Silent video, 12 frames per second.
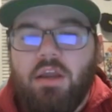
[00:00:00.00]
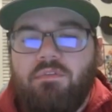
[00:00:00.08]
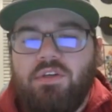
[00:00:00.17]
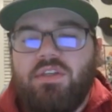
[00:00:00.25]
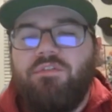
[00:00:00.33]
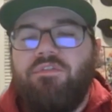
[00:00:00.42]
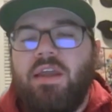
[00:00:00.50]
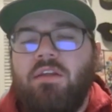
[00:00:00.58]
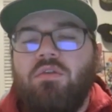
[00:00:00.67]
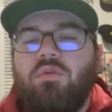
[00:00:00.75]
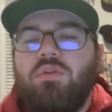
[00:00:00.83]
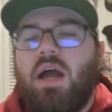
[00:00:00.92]
Visit
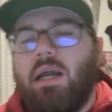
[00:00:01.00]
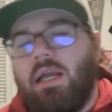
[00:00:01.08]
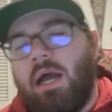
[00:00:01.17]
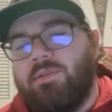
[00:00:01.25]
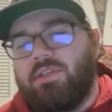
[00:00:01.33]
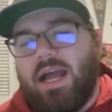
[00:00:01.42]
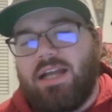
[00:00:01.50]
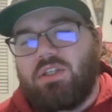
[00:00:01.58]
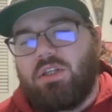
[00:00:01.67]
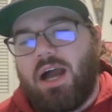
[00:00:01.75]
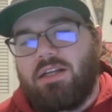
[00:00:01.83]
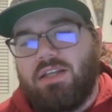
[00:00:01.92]

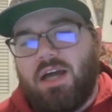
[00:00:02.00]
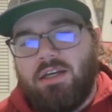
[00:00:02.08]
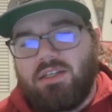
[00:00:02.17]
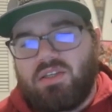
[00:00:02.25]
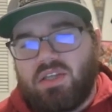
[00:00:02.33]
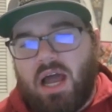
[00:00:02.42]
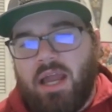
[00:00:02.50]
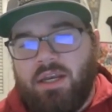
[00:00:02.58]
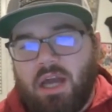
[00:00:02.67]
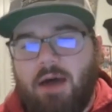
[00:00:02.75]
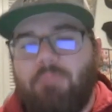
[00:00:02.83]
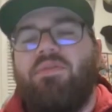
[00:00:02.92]
FanDuel.com/LockedOn to sign
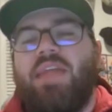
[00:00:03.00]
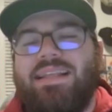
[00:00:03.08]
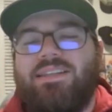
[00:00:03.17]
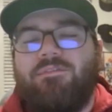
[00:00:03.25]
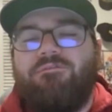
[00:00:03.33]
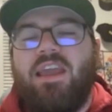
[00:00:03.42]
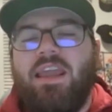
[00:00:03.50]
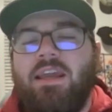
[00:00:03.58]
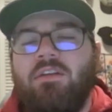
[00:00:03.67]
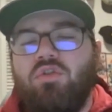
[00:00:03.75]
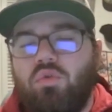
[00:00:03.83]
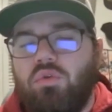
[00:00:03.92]
up. That's
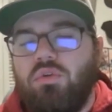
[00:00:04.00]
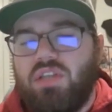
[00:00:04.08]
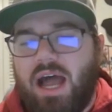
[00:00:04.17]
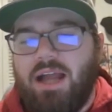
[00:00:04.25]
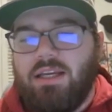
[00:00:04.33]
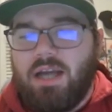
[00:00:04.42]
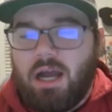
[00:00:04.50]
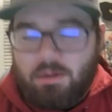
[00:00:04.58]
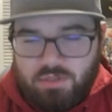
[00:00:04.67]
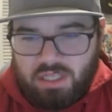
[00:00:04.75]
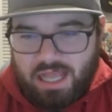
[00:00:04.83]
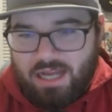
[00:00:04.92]

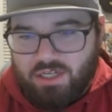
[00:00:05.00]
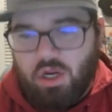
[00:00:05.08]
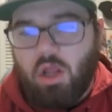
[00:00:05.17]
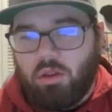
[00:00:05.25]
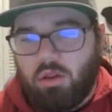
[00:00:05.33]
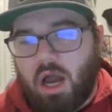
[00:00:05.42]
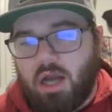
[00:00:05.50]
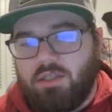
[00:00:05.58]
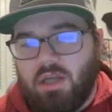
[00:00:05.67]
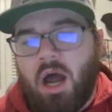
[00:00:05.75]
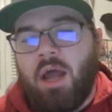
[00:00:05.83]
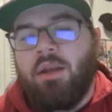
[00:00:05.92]

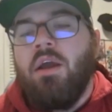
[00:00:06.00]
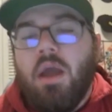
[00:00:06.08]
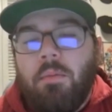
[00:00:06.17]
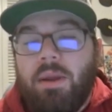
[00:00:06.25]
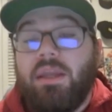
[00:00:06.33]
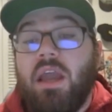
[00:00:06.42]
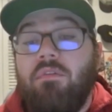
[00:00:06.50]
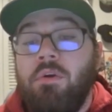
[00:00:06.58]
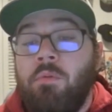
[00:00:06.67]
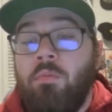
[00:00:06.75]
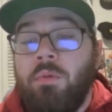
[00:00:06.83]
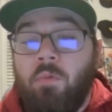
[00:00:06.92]
FanDuel.com/LockedOn. Make every
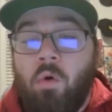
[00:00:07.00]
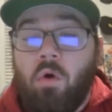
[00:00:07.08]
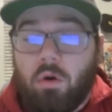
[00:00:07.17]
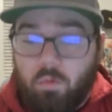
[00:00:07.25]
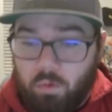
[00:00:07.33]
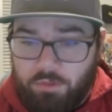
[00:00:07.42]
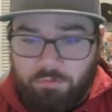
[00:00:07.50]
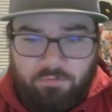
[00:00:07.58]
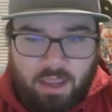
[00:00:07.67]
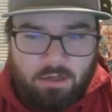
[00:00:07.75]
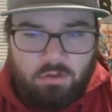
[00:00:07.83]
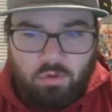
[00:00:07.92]
moment more with
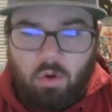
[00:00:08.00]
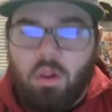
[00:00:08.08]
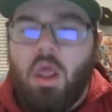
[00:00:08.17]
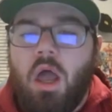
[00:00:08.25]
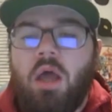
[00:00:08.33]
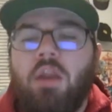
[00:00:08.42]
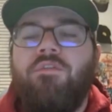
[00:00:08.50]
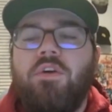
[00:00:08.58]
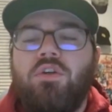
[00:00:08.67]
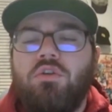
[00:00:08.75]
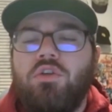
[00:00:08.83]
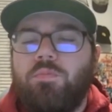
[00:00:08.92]
FanDuel, an
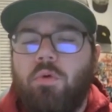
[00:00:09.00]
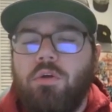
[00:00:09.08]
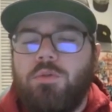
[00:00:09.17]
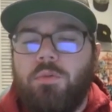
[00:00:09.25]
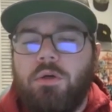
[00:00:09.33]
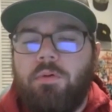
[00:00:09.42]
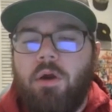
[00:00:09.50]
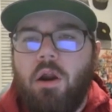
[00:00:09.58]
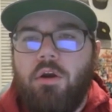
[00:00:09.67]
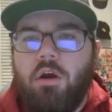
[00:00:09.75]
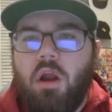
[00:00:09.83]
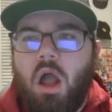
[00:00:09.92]
official sportsbook
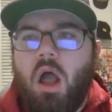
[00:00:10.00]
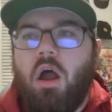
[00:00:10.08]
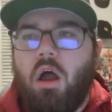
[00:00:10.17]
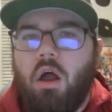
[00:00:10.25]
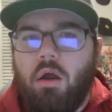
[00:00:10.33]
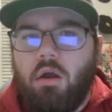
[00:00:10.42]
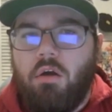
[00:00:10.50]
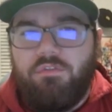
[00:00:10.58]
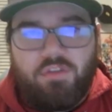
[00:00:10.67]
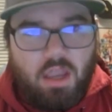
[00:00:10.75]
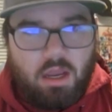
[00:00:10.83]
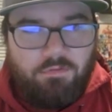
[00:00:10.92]
partner of
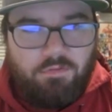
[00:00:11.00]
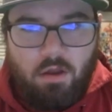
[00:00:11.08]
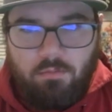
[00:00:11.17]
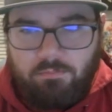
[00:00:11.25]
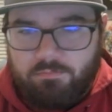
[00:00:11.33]
the NFL.